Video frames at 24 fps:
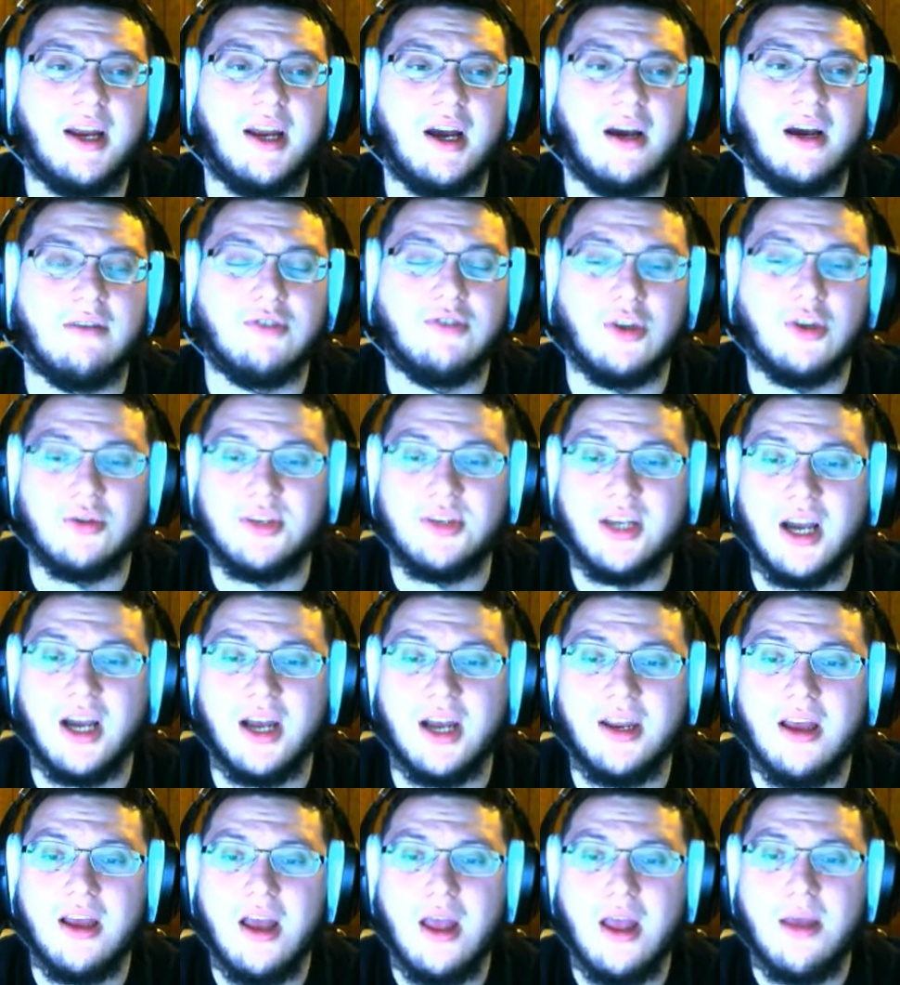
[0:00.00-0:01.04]

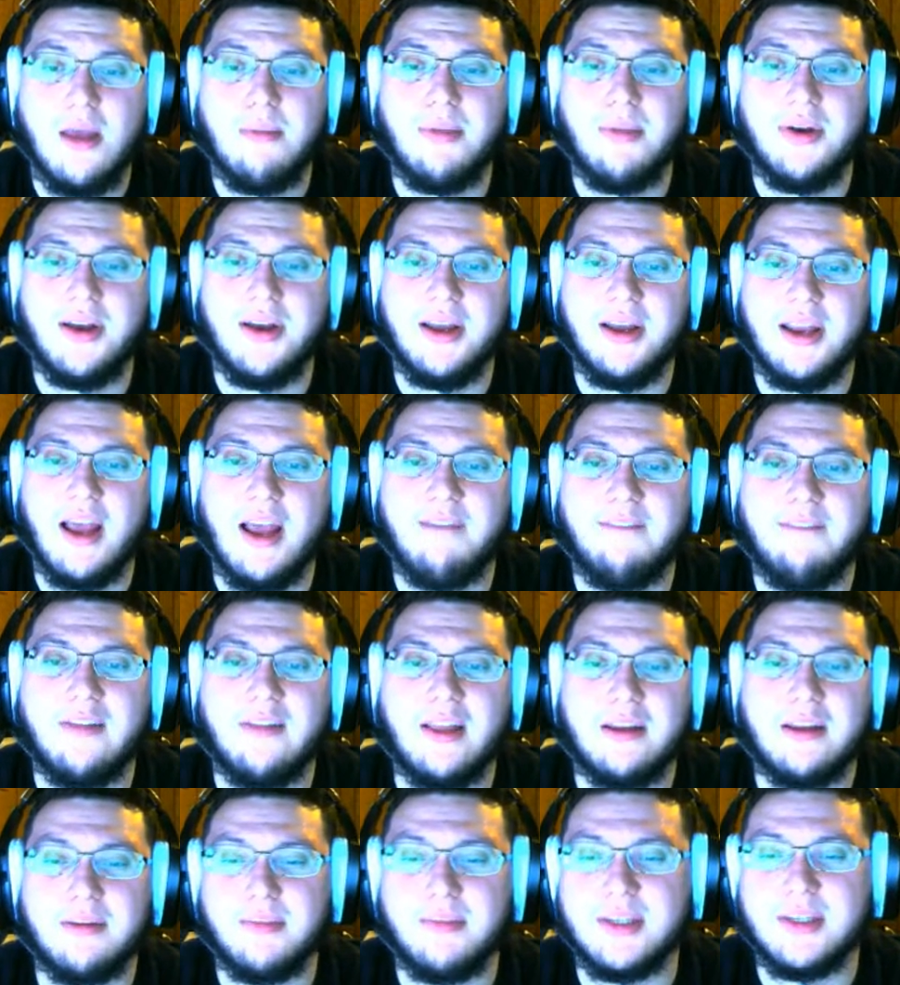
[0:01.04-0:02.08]
Jolteon, but I feel
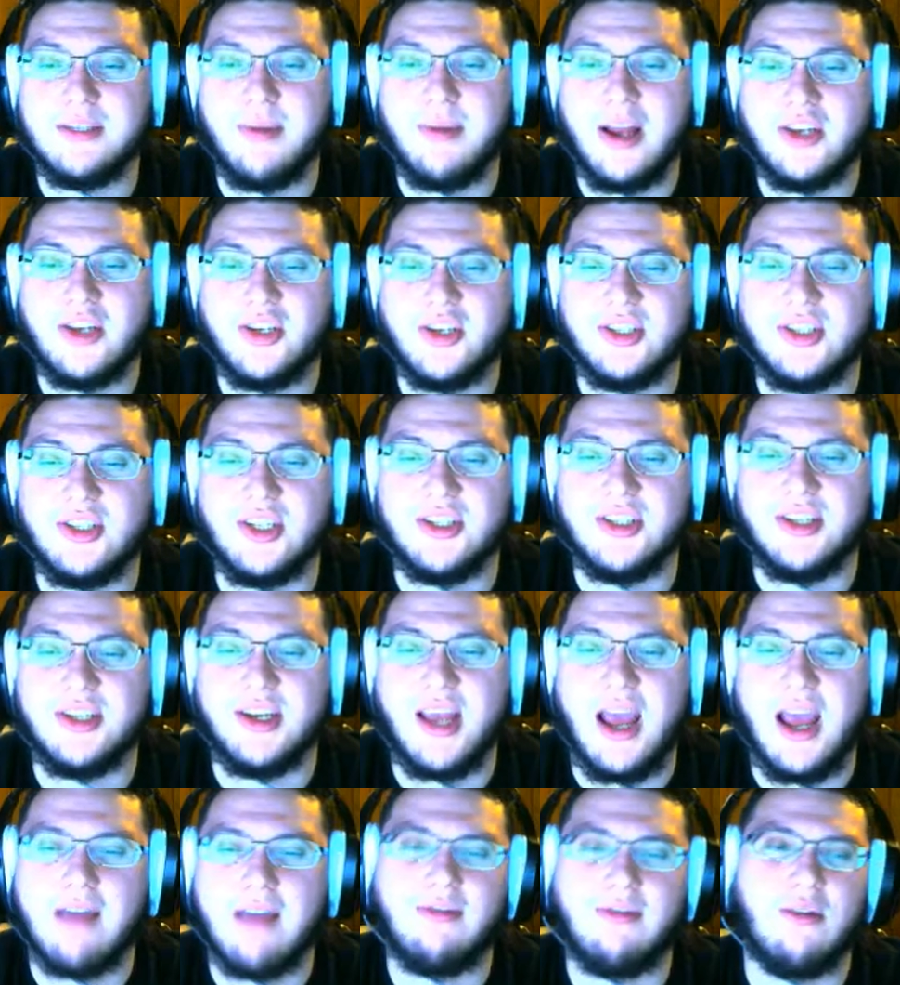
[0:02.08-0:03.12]
like Mismagius just
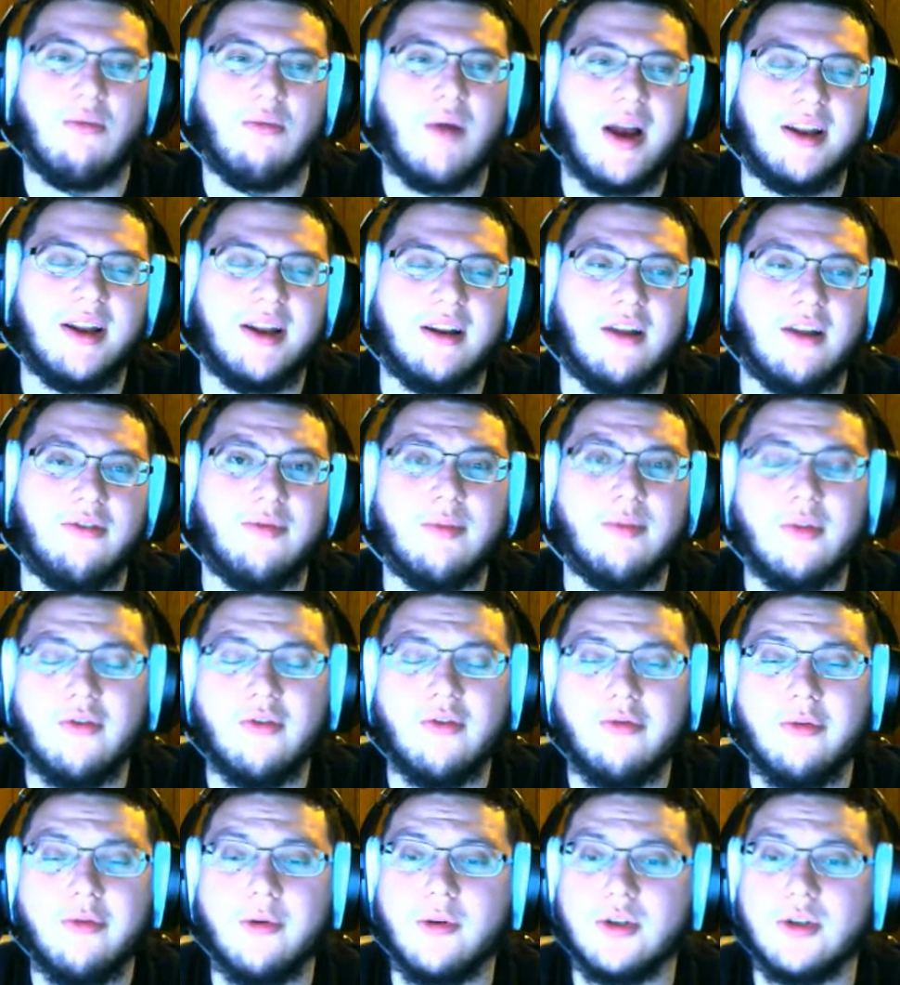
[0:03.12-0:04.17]
didn't have the wide enough move
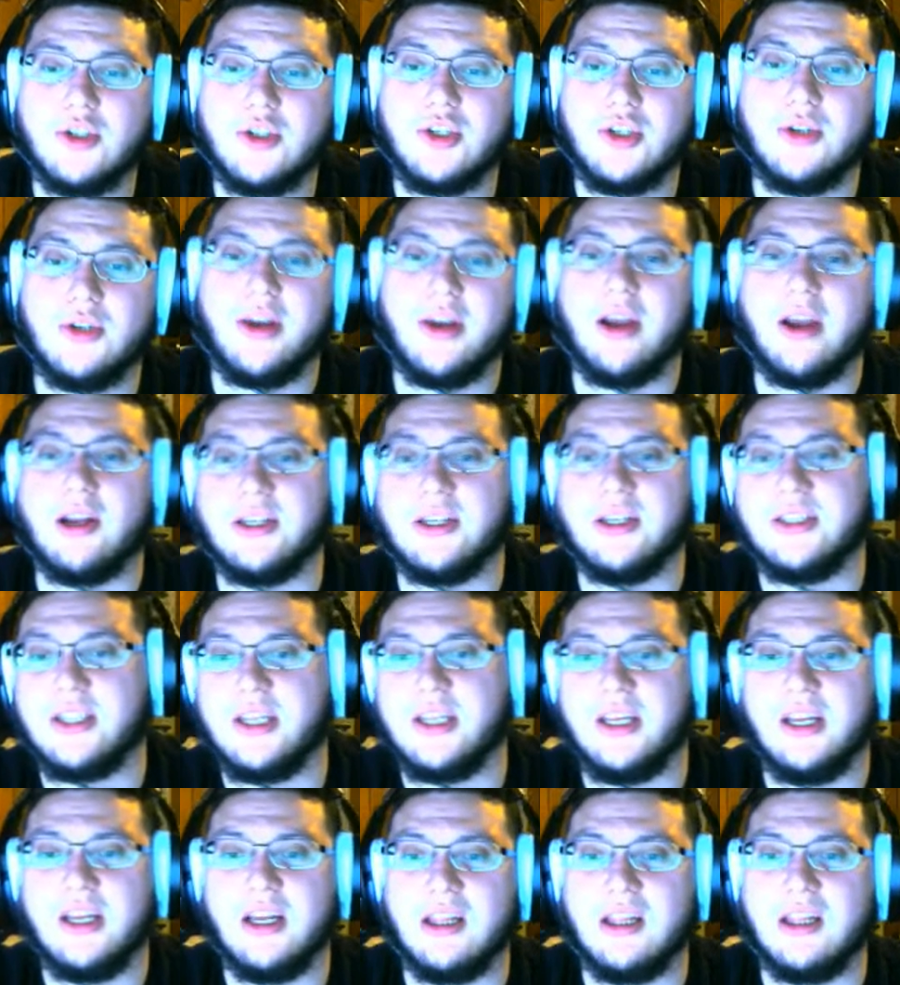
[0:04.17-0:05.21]
pool to
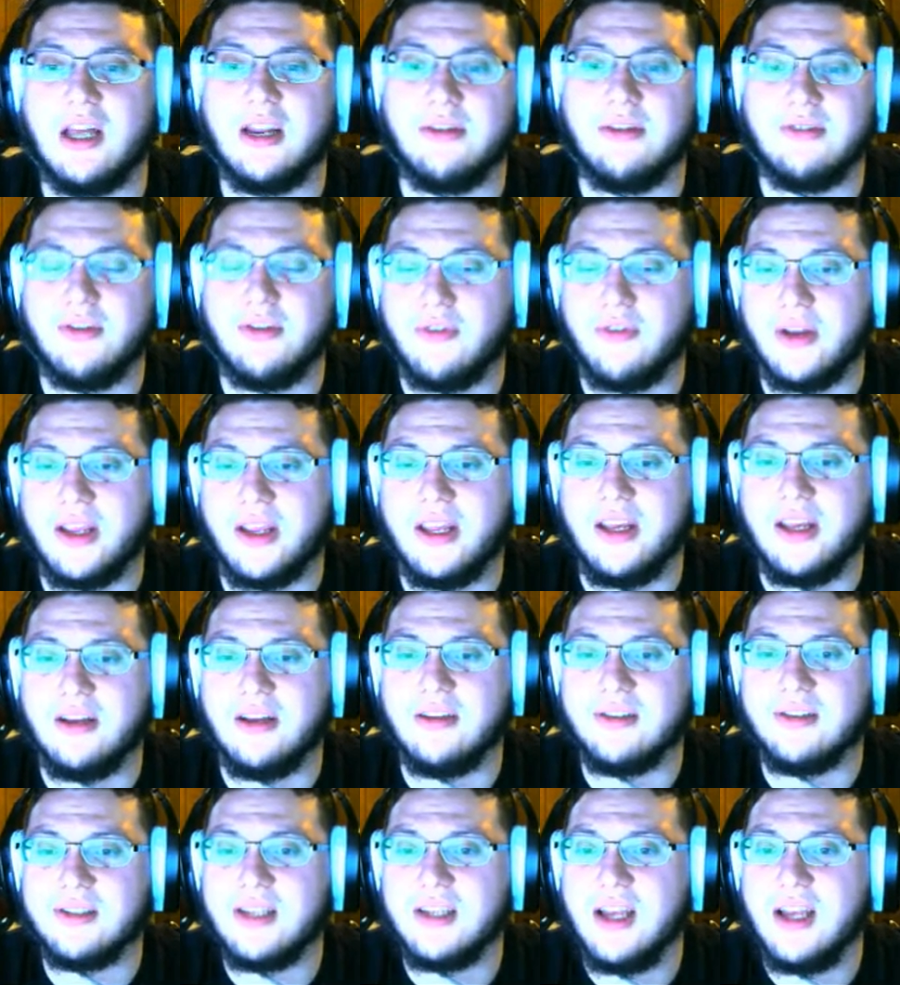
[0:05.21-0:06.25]
guarantee a lot of different
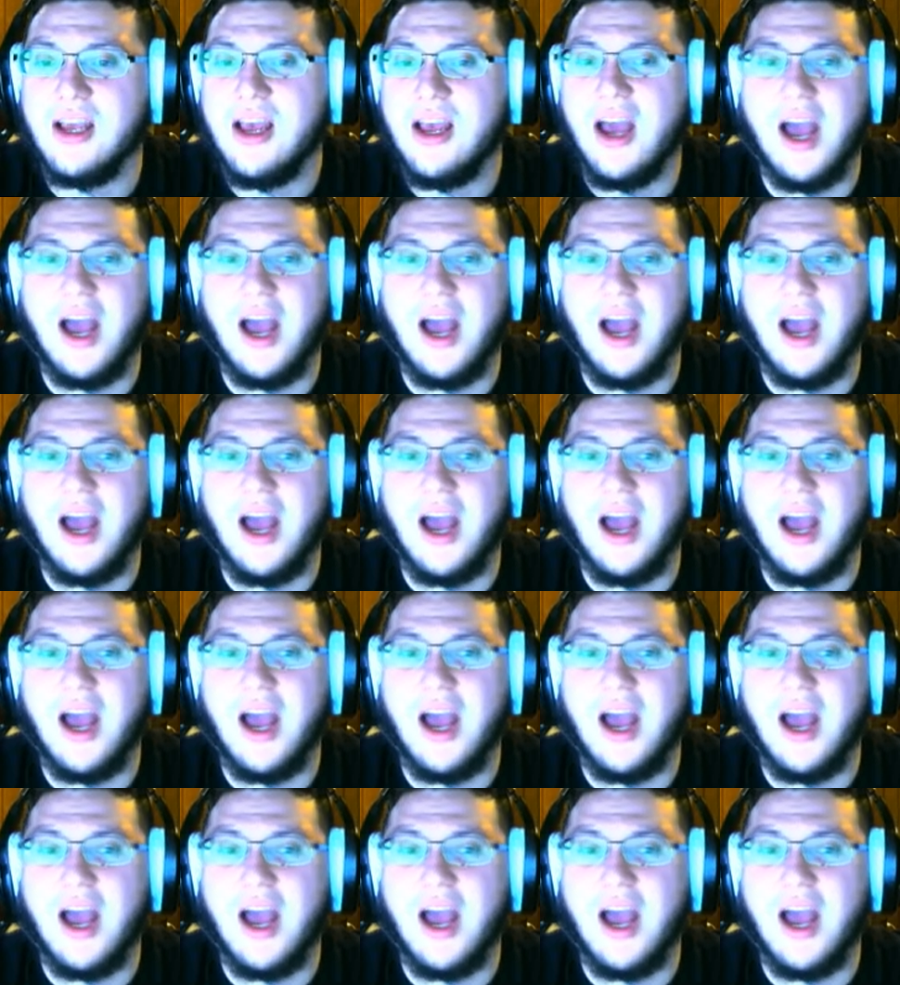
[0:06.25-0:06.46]
kills.